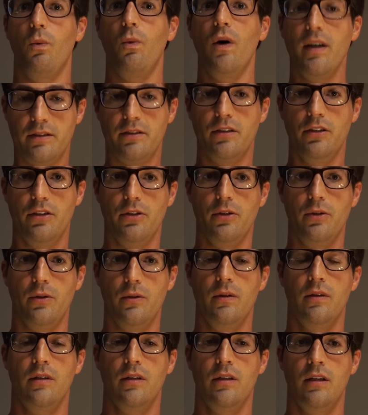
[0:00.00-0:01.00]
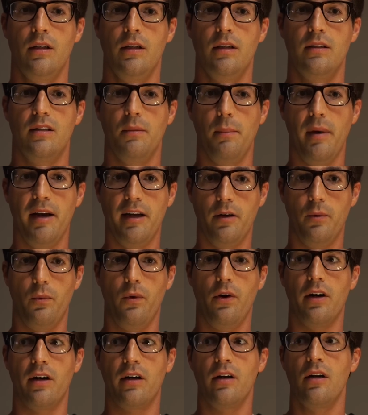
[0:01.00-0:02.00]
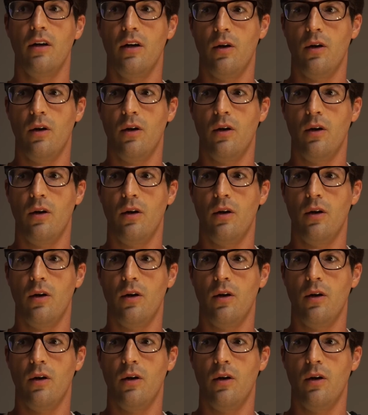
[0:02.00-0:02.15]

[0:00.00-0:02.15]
what to do to make it work.